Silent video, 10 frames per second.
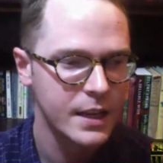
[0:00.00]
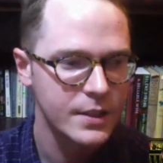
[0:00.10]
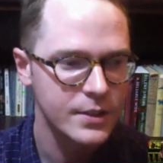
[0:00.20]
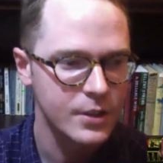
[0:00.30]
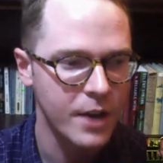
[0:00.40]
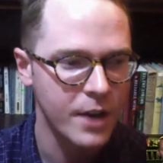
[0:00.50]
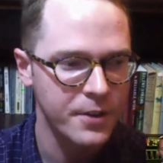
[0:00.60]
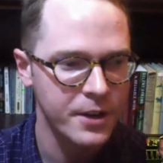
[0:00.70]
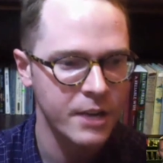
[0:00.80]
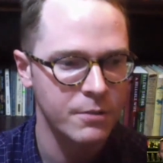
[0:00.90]
So I
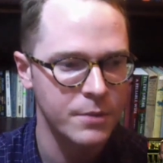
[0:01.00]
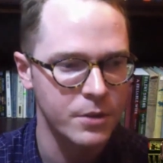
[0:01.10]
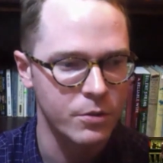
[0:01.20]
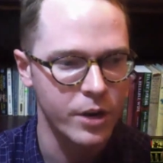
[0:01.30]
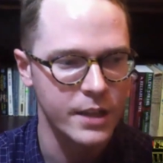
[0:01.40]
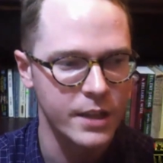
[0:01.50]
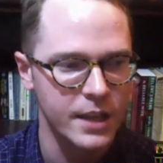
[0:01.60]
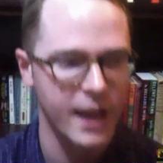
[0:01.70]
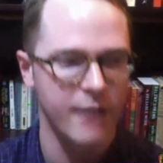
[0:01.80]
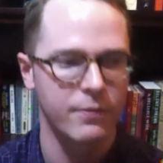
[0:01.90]
thought it would be great to
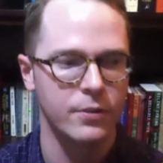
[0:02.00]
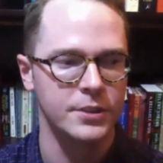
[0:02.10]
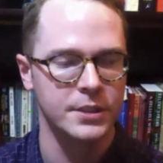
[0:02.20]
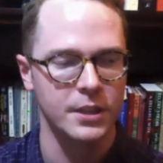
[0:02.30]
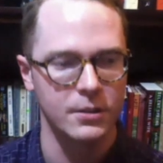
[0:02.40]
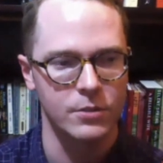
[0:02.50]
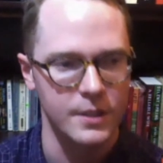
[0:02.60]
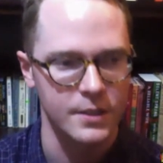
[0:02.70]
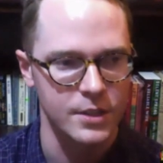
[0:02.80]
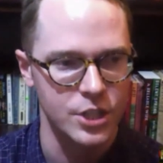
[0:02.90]
have her stuck with
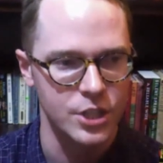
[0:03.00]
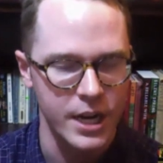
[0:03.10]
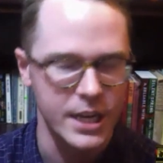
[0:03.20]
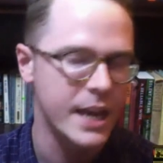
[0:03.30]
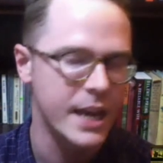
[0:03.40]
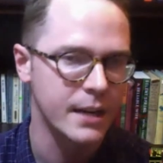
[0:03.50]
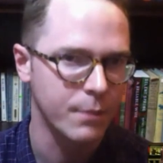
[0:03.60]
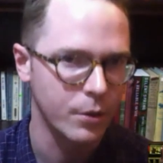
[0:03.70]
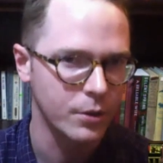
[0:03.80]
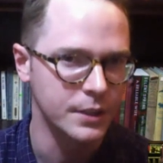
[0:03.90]
this gigantic
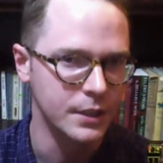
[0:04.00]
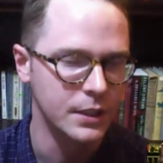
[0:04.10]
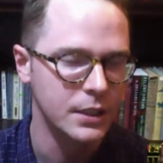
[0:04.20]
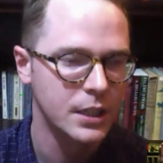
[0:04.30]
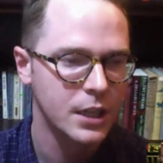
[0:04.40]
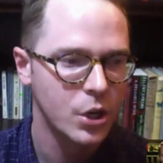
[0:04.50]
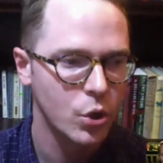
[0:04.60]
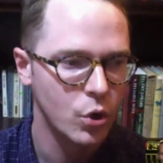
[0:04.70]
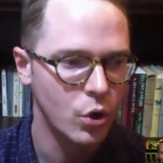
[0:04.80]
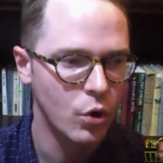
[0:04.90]
person
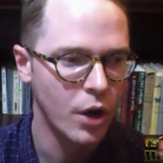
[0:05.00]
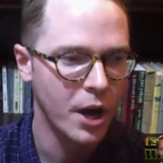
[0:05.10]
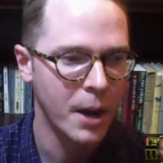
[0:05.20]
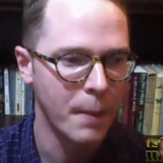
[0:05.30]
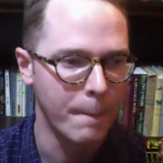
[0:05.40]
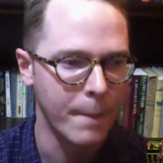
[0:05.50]
who um,